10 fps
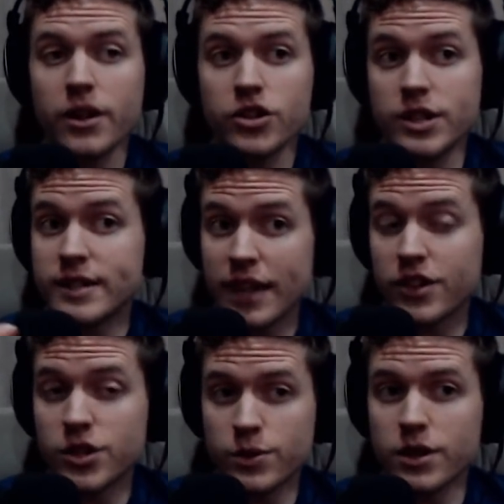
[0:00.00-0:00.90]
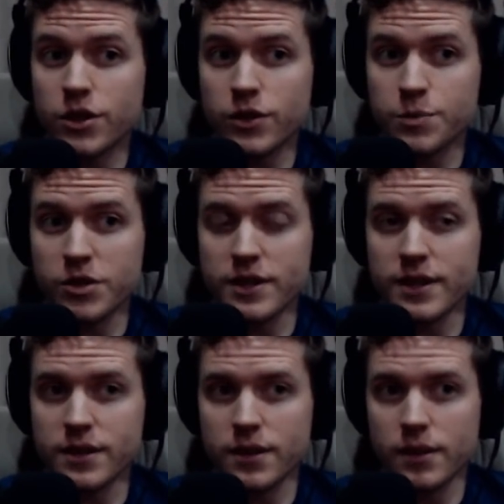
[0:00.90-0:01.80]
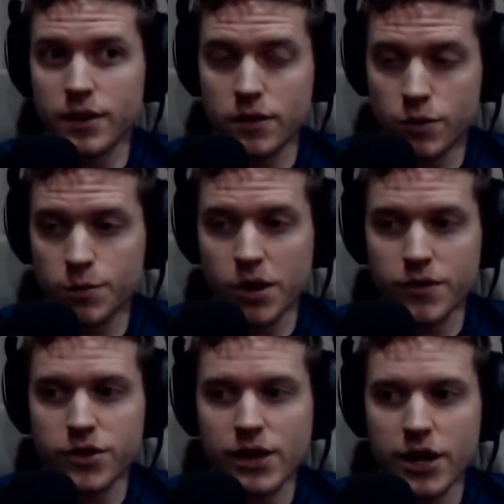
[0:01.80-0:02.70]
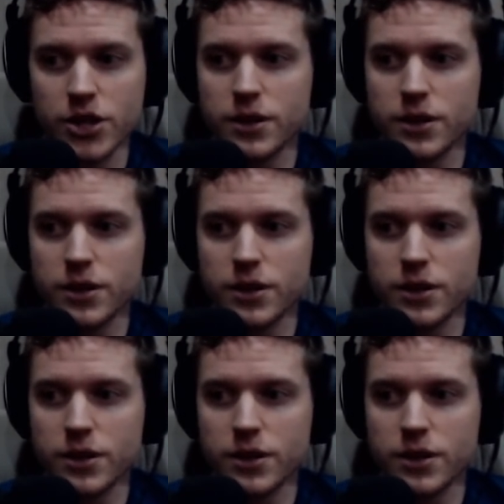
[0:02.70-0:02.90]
She said that she was going to do this preseason, that this was part of her strategy.